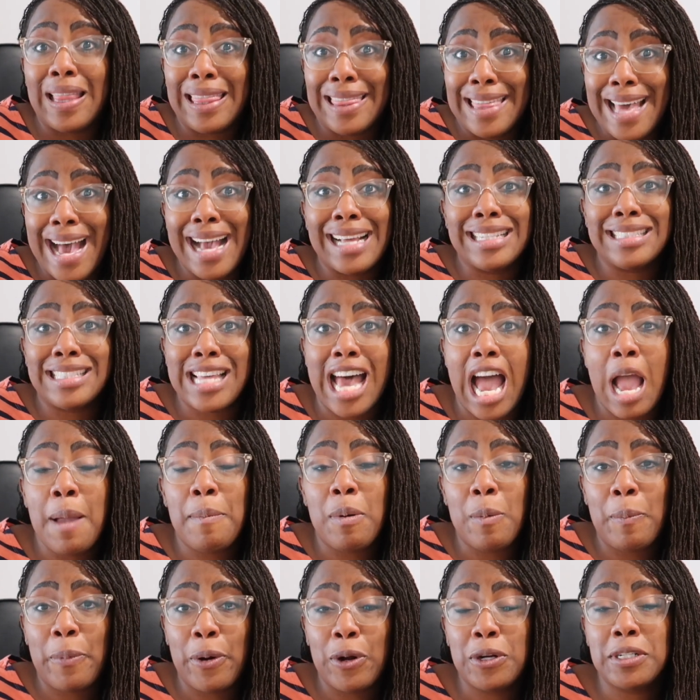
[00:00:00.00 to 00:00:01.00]
that
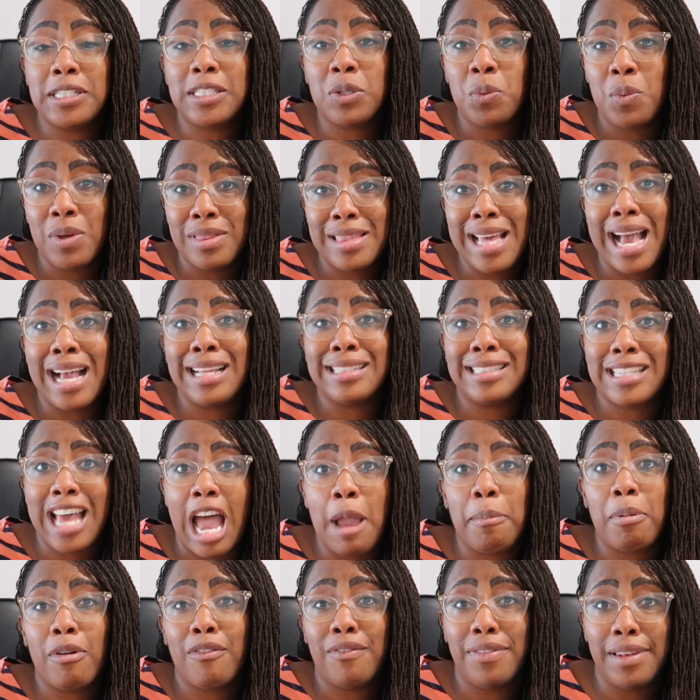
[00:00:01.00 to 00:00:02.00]
type of person with that
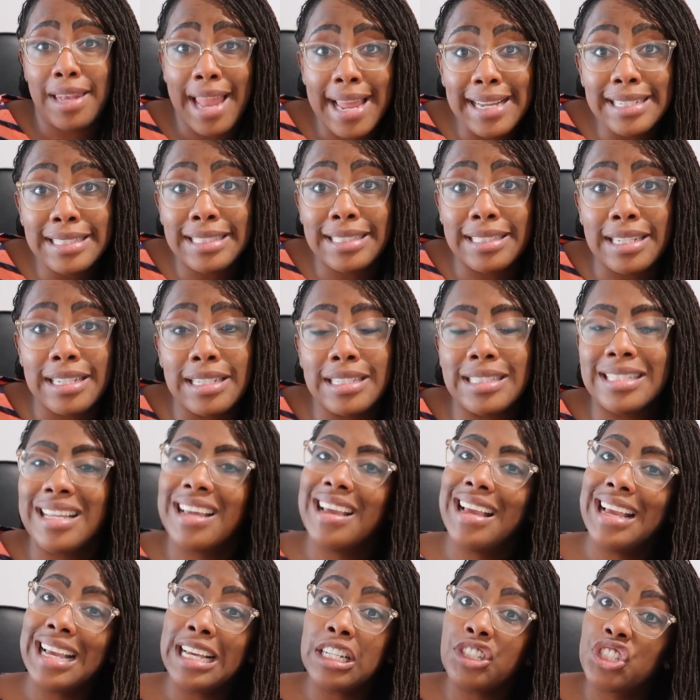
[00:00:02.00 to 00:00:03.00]
type of license.
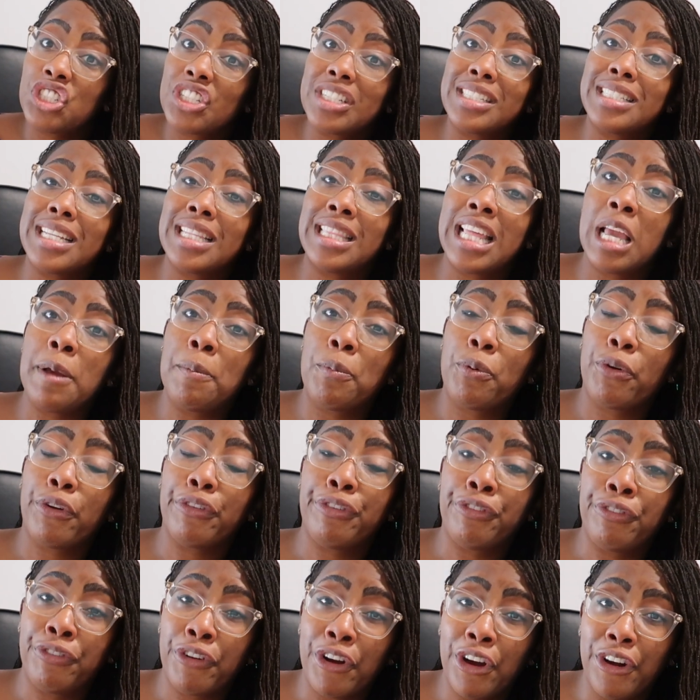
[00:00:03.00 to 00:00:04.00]
It's just that they
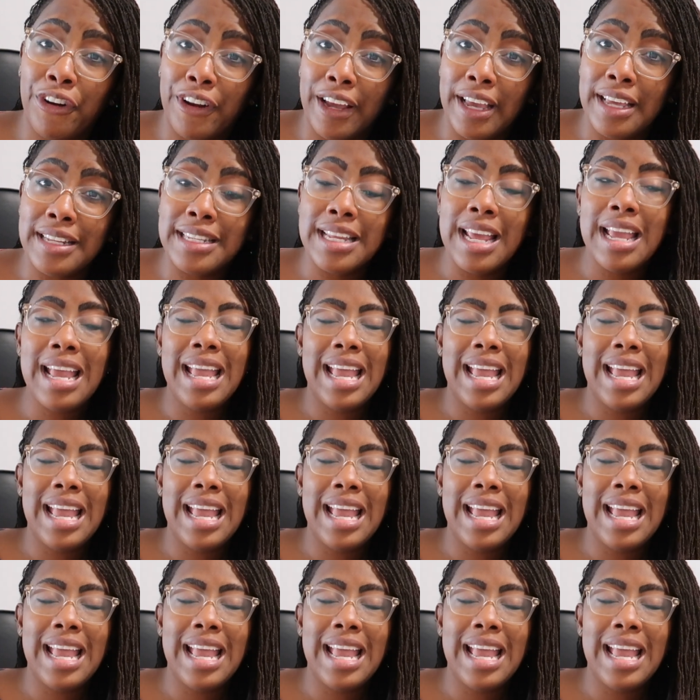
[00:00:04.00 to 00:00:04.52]
prefer it.